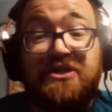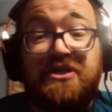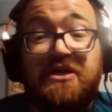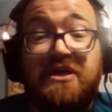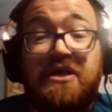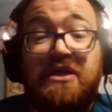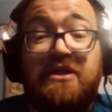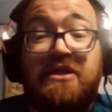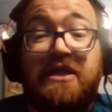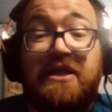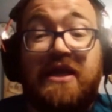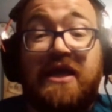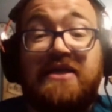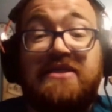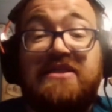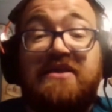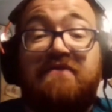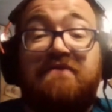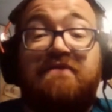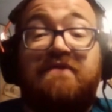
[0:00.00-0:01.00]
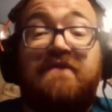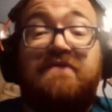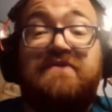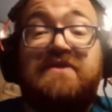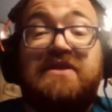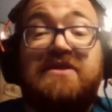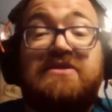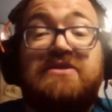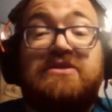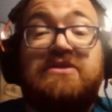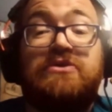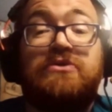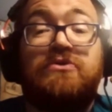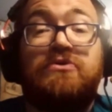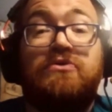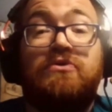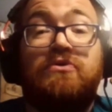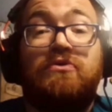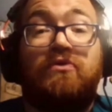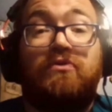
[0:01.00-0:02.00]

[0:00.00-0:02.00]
in the 1950s to